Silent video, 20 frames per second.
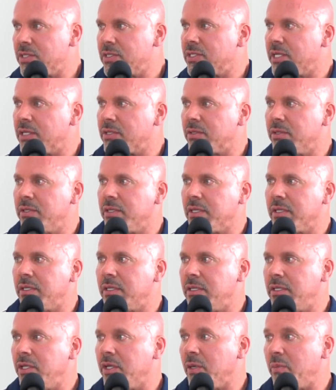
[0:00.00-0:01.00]
et cetera, that
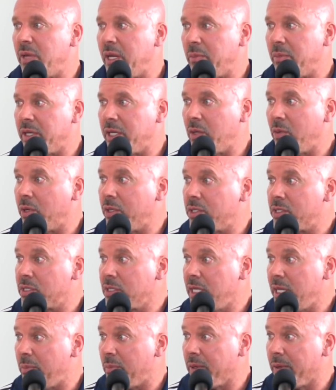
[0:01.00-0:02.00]
you can make money while you
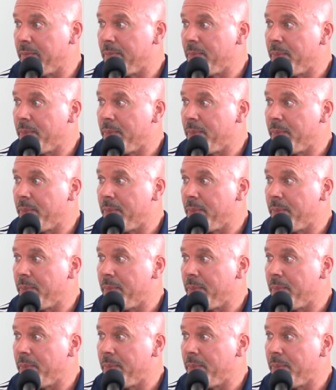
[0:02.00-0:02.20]
sleep.